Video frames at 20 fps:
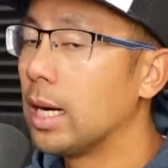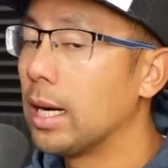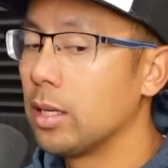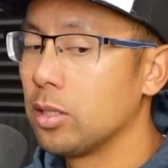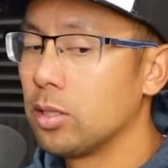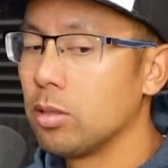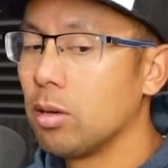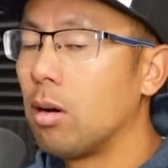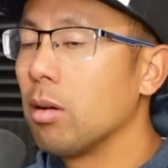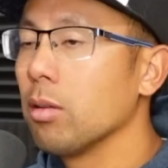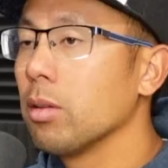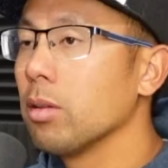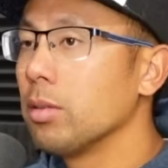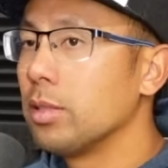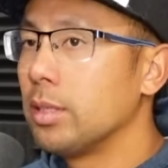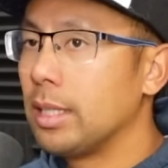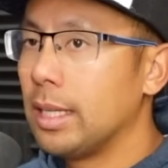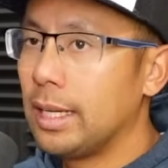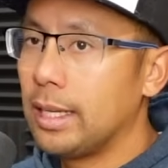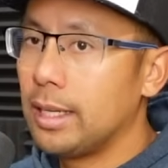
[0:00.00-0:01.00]
it. So all
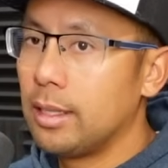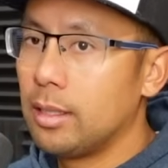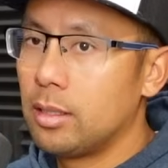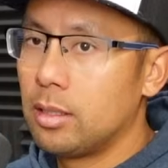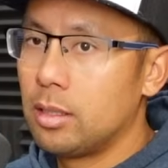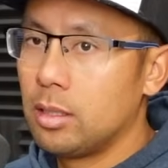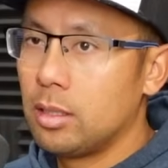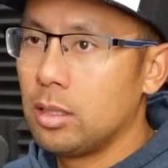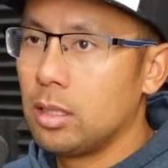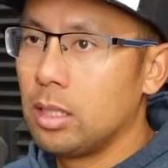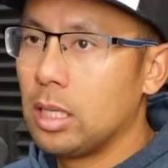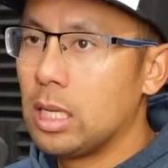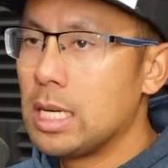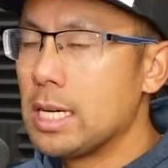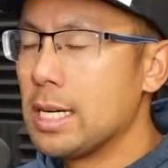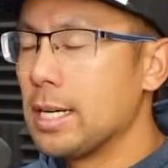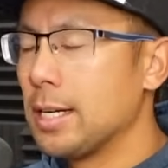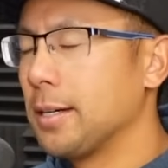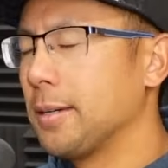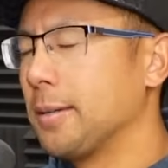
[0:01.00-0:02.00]
those things
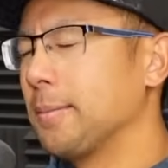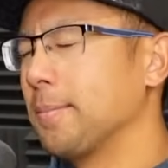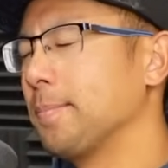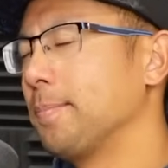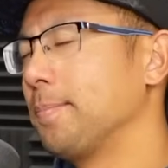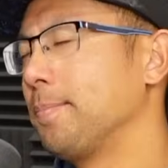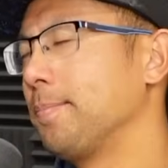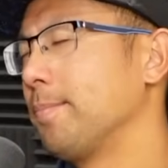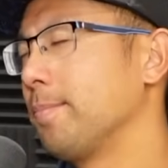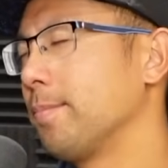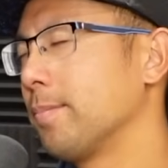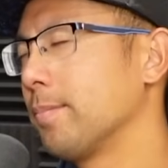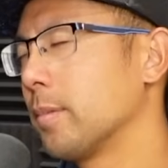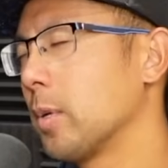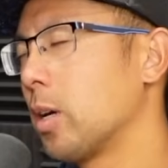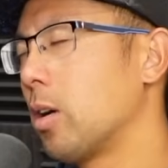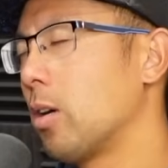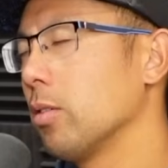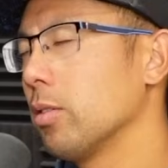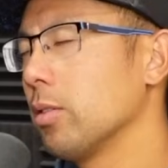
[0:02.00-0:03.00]

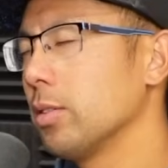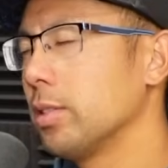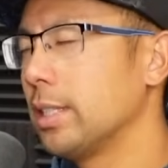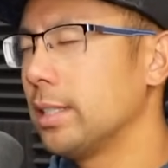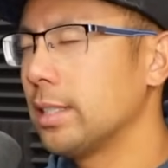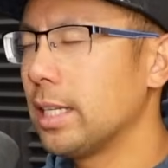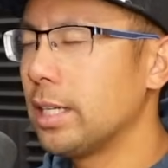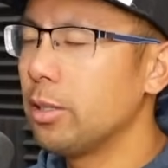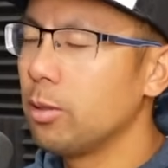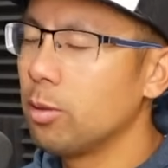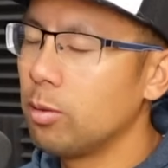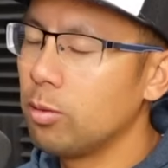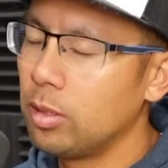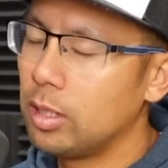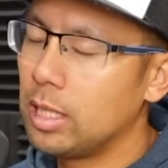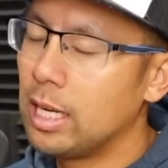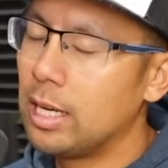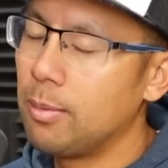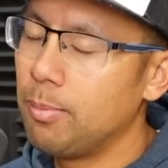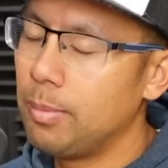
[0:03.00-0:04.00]
that you
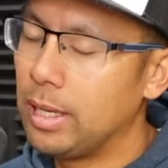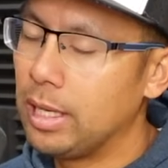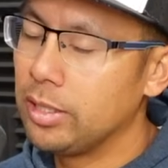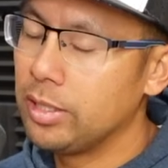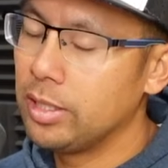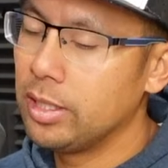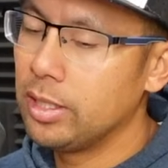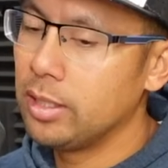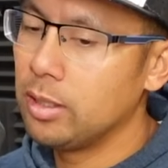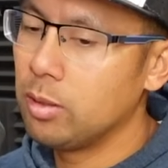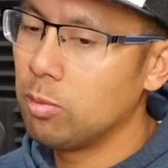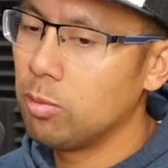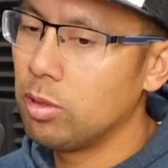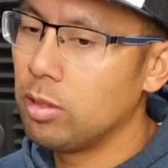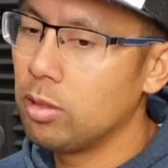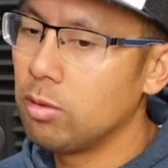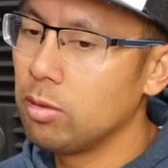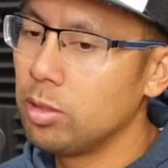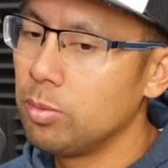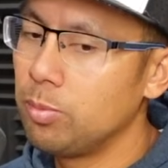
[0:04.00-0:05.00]
kind of mentioned, would
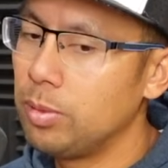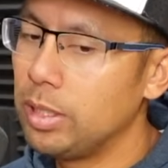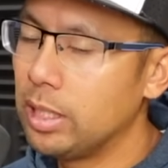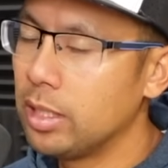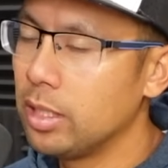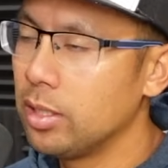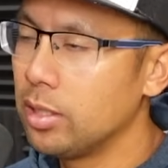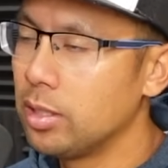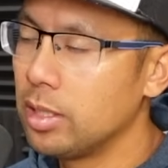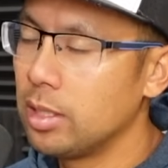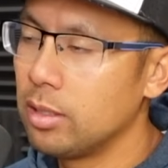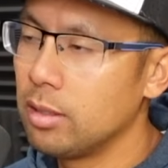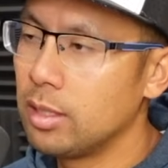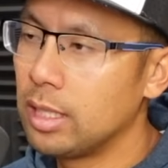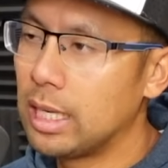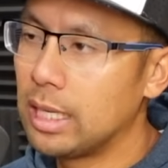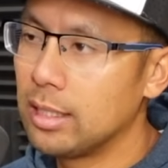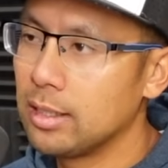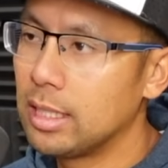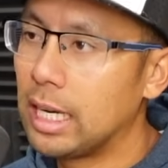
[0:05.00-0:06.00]
those be considered
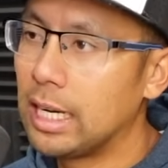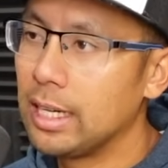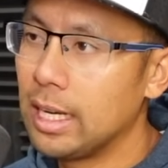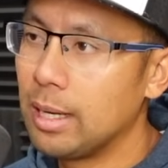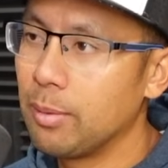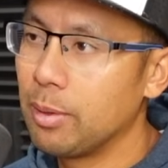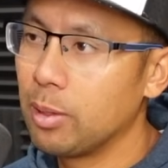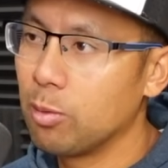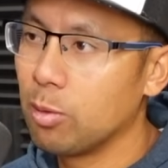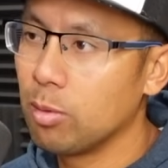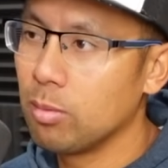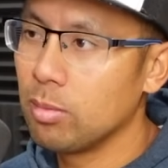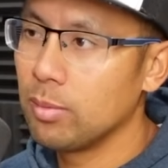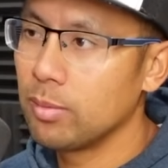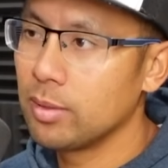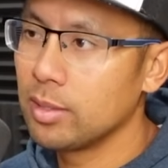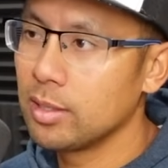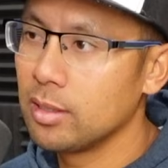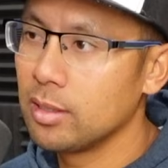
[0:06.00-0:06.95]
as dynamic warm-ups?